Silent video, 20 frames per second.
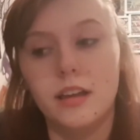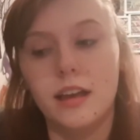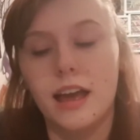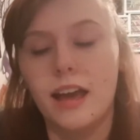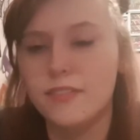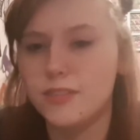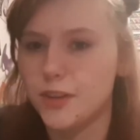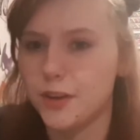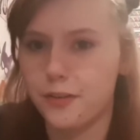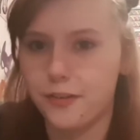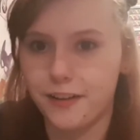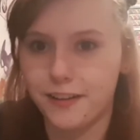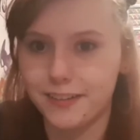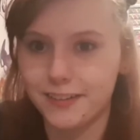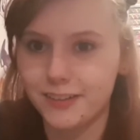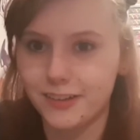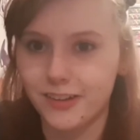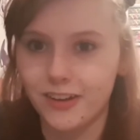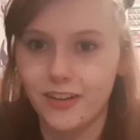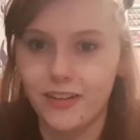I have two
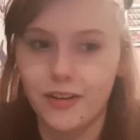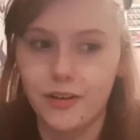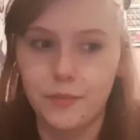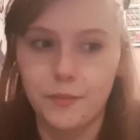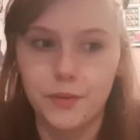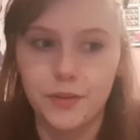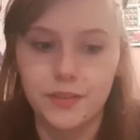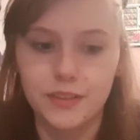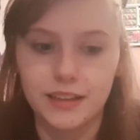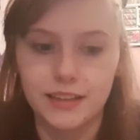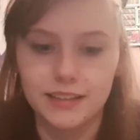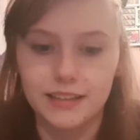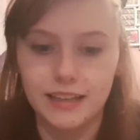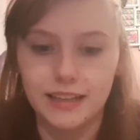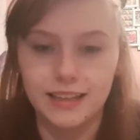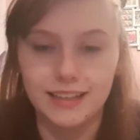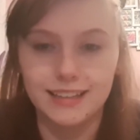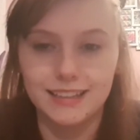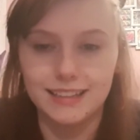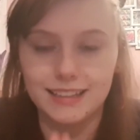friends called Lauren, but this
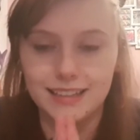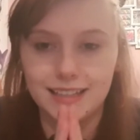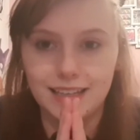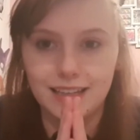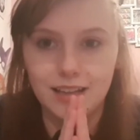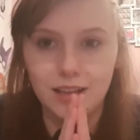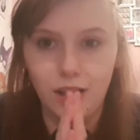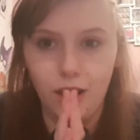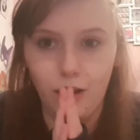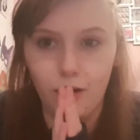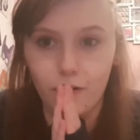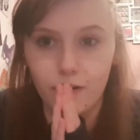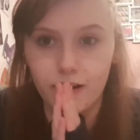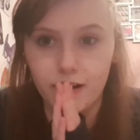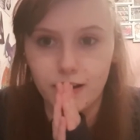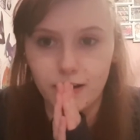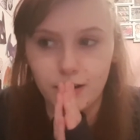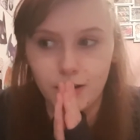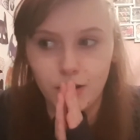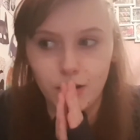is
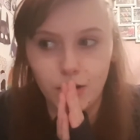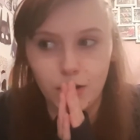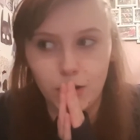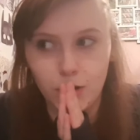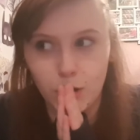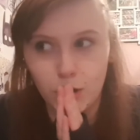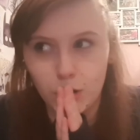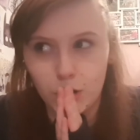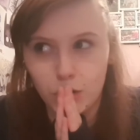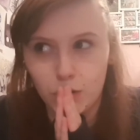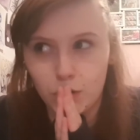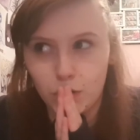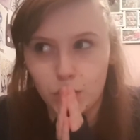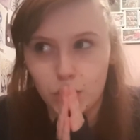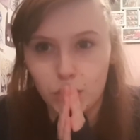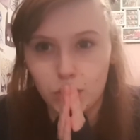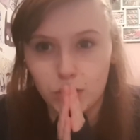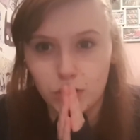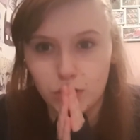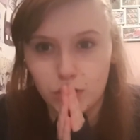Lauren,
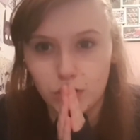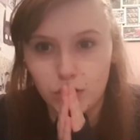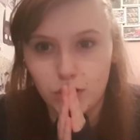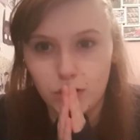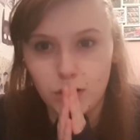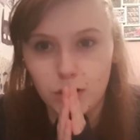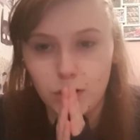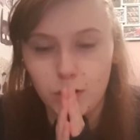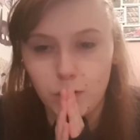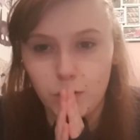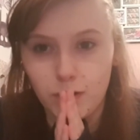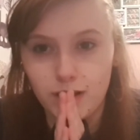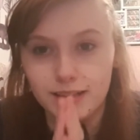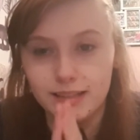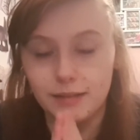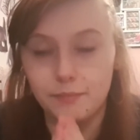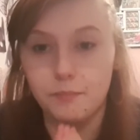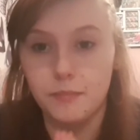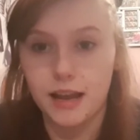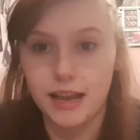who
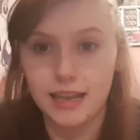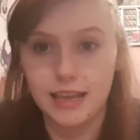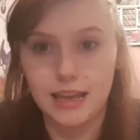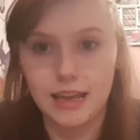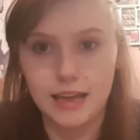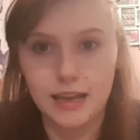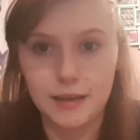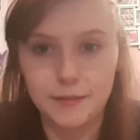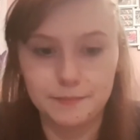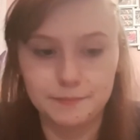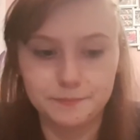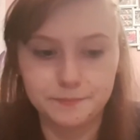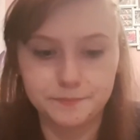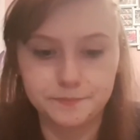is in my year.